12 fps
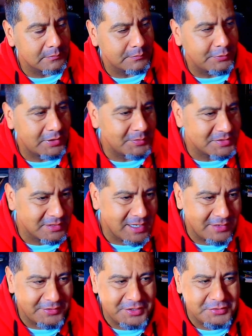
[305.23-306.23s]
Pretty much a lot
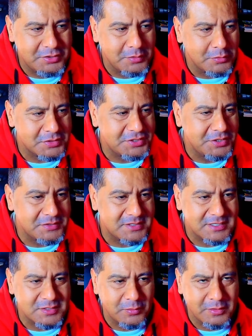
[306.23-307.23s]
of the YouTubers use
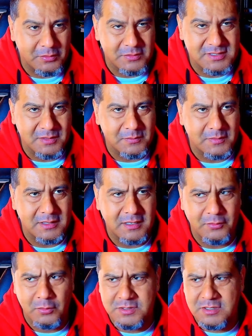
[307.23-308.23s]
this one or some
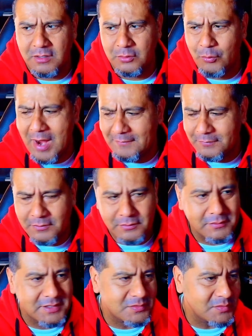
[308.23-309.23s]
another one's called
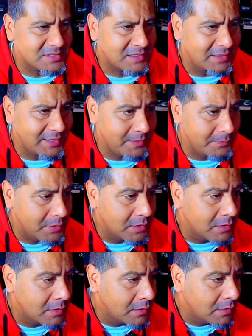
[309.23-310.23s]
Raffle. This one's Gleam.
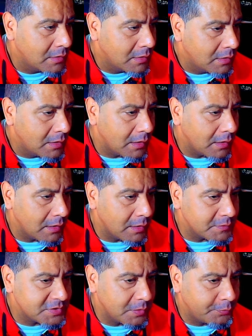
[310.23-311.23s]

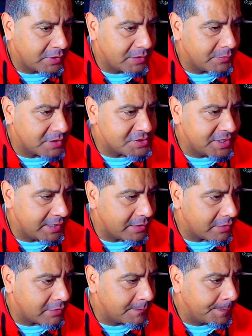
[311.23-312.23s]
So pretty much
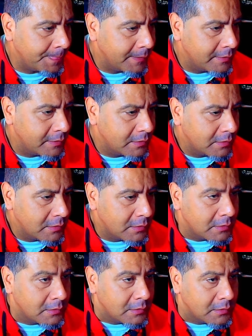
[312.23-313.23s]
here,
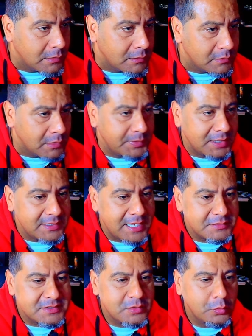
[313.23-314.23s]
let me
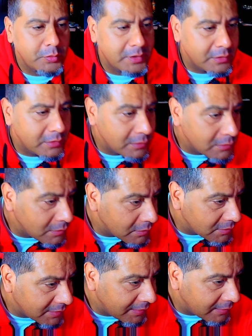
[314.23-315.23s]
announce the
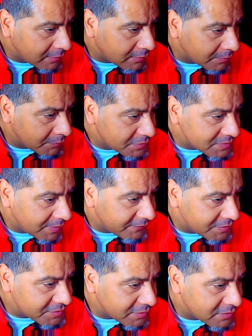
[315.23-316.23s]
winner. Dang, I'm losing my
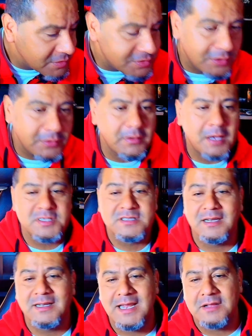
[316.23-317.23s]
vision. So I'm just
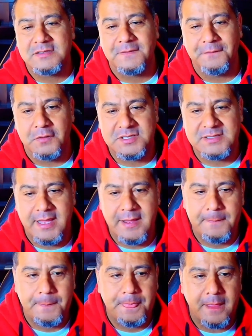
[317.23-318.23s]
going to announce the first
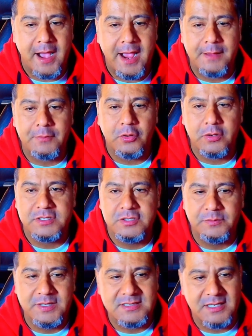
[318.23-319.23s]
name. I am going to
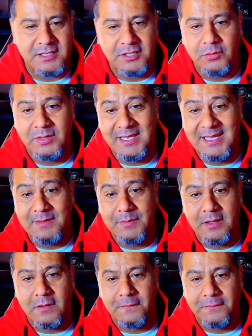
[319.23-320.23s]
be sending you an
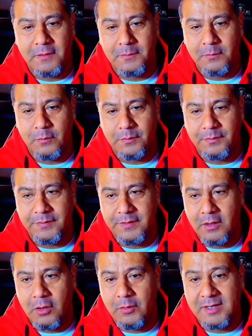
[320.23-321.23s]
email from
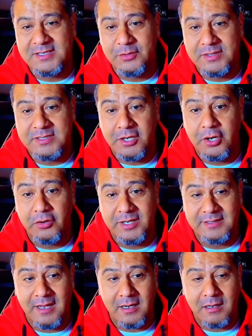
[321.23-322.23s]
the
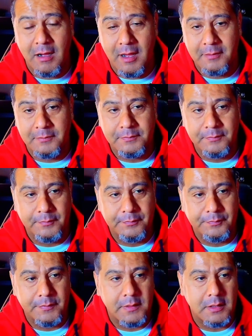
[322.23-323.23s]
ox3security.com.
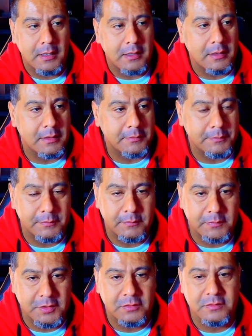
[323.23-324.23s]

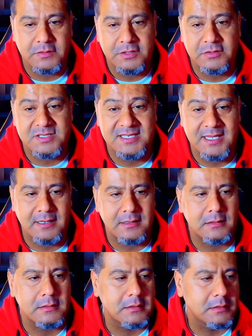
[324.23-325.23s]
You'll see
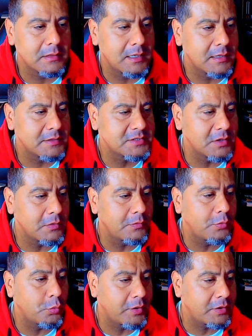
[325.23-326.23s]
it. So
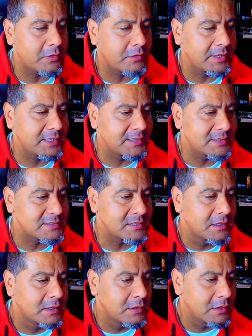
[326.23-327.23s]
the winner is
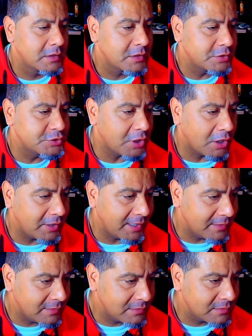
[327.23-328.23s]

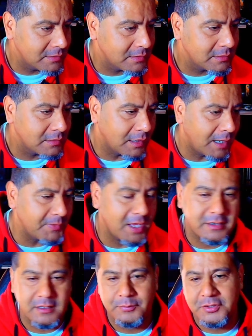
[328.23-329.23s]
Jarden. I'm not
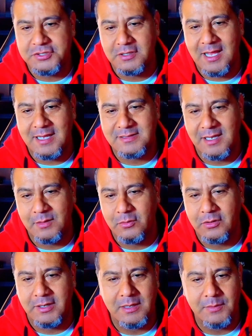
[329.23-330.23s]
going to put your last name
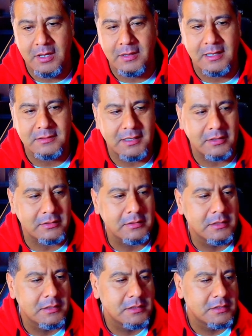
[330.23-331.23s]
or your email out there.
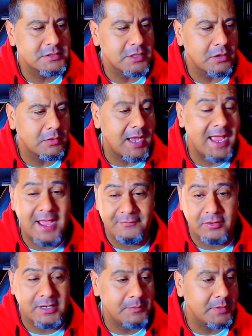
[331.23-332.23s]
So I have
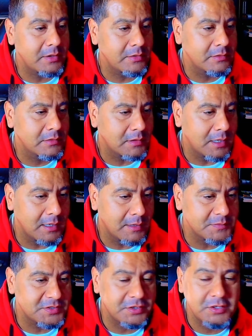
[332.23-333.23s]
your email.
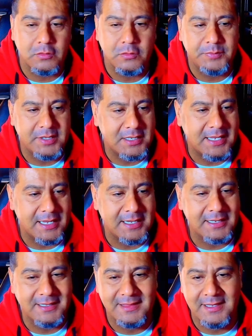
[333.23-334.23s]
So you will be
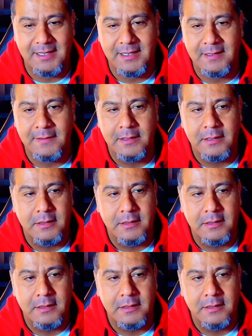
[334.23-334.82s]
getting the